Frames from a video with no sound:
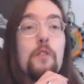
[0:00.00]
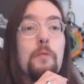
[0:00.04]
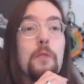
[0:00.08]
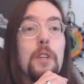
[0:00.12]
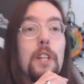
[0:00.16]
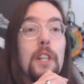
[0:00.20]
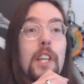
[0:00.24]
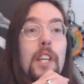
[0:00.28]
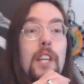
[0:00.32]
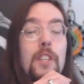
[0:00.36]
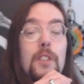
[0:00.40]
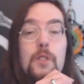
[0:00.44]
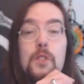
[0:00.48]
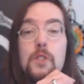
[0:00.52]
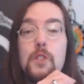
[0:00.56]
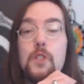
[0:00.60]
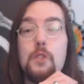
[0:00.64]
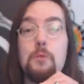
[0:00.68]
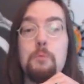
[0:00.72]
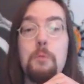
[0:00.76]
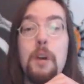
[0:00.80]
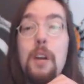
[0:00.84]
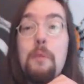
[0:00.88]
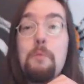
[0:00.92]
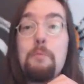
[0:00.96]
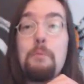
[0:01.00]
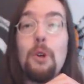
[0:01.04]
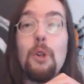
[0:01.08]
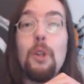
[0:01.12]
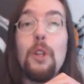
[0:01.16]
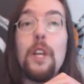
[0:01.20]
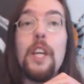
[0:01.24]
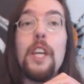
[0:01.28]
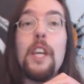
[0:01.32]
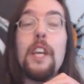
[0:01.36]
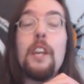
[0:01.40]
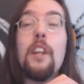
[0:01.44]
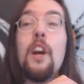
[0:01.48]
of millions despite
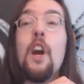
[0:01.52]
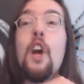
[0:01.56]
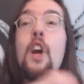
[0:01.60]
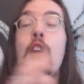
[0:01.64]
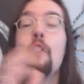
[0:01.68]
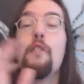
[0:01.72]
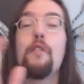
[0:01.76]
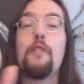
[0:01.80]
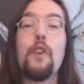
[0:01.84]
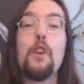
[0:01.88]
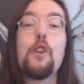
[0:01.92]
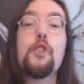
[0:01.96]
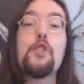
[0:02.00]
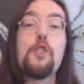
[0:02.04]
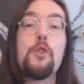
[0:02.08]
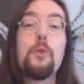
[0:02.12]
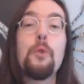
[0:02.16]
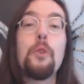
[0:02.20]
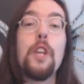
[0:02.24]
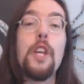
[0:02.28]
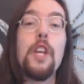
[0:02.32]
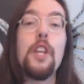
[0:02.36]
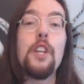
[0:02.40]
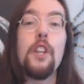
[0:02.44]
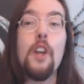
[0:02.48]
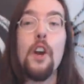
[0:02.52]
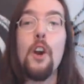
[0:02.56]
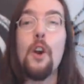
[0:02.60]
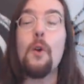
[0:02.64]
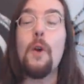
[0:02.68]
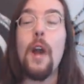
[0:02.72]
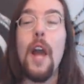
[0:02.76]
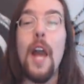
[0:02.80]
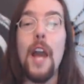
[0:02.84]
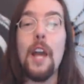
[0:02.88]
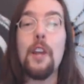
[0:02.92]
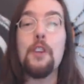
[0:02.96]
pulling in virtually no